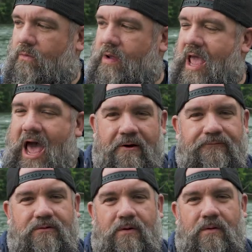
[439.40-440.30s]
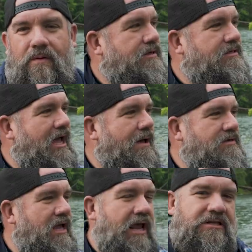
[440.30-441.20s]
We have to stop
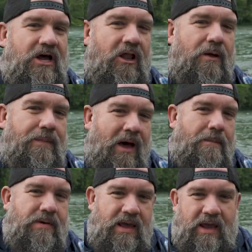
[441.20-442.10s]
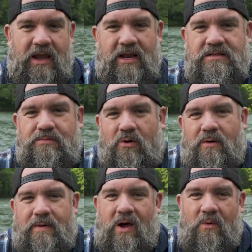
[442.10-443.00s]
saying it's all about me and it's more
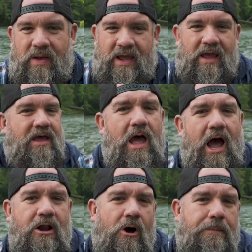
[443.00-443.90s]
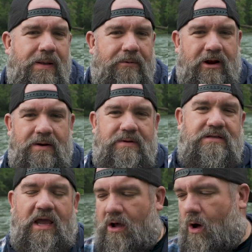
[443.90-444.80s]
about we. I know people are gonna be
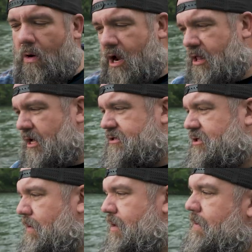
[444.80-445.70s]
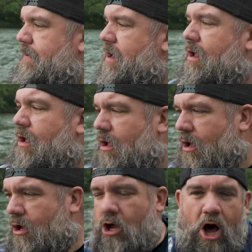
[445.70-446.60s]
saying, oh, that's some hippie
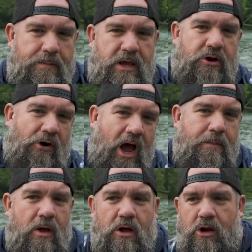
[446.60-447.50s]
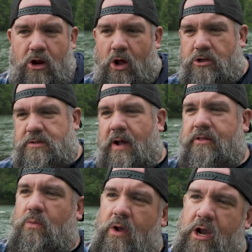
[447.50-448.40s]
commie crap. You know, it's
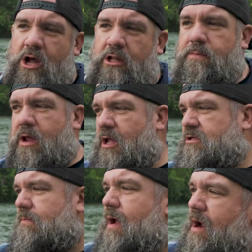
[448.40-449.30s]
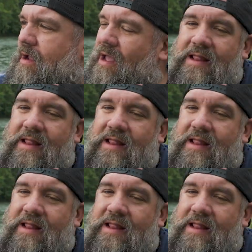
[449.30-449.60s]
about the we, not the me, it's America.